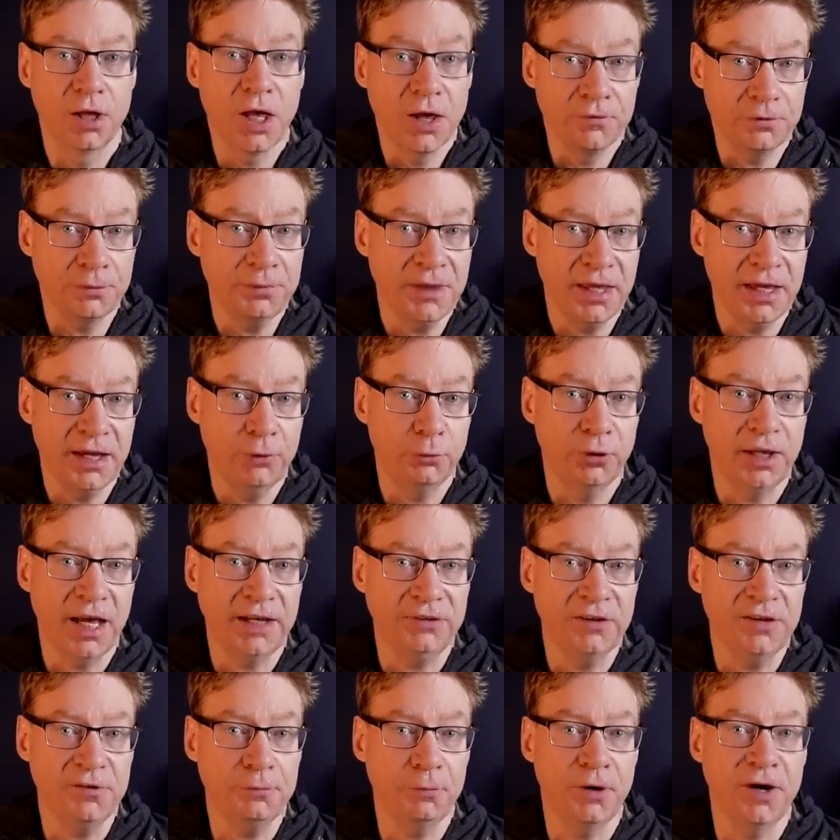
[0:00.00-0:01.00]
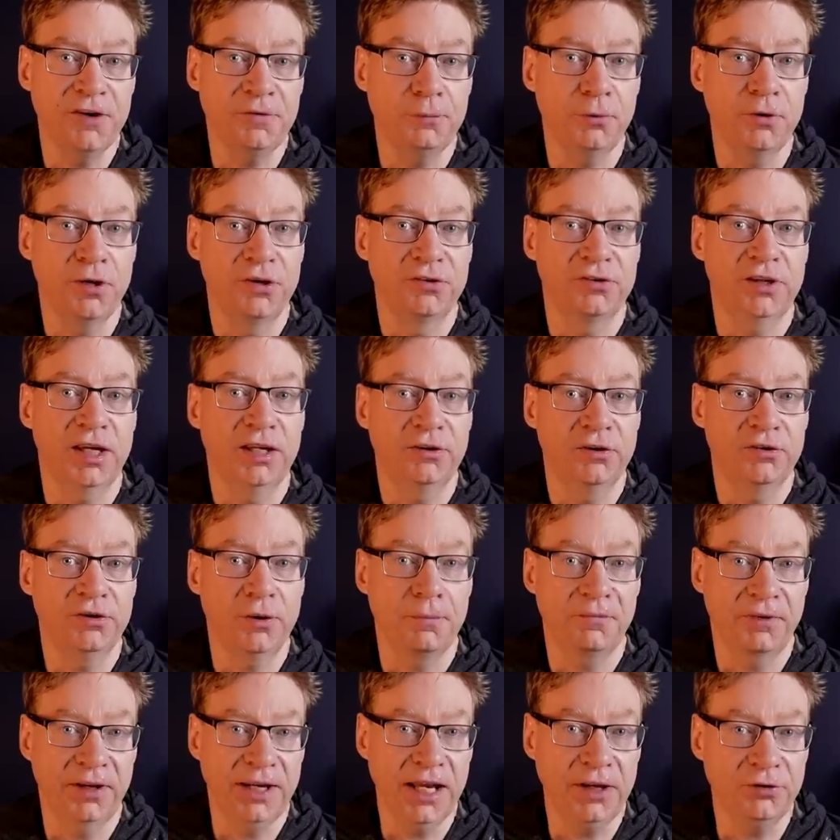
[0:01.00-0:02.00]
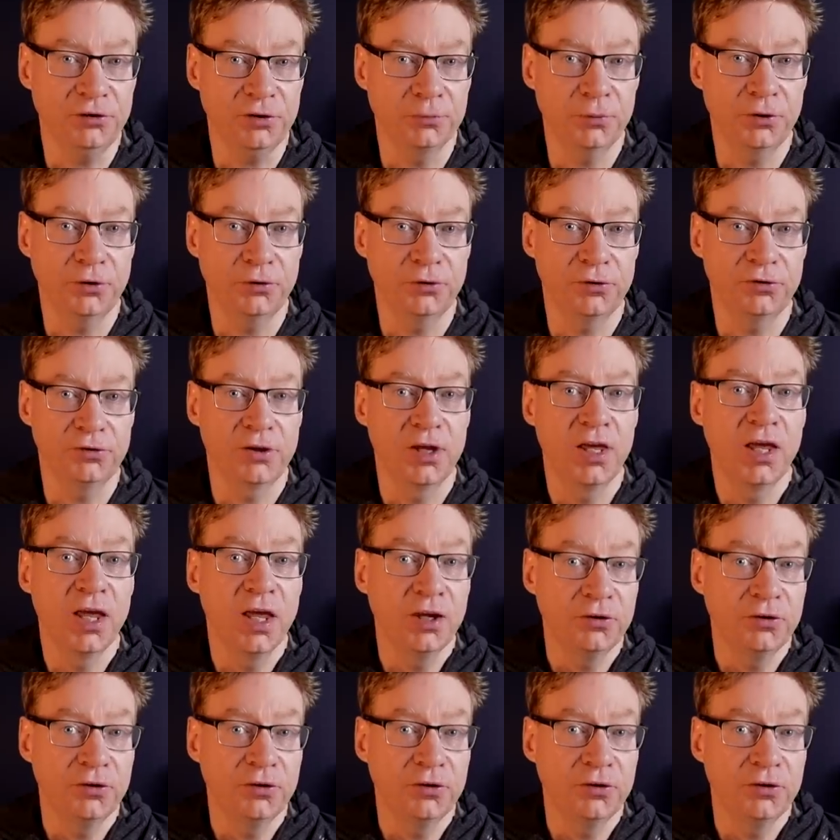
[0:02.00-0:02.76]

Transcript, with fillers: From there, we'll add these price points into some financial models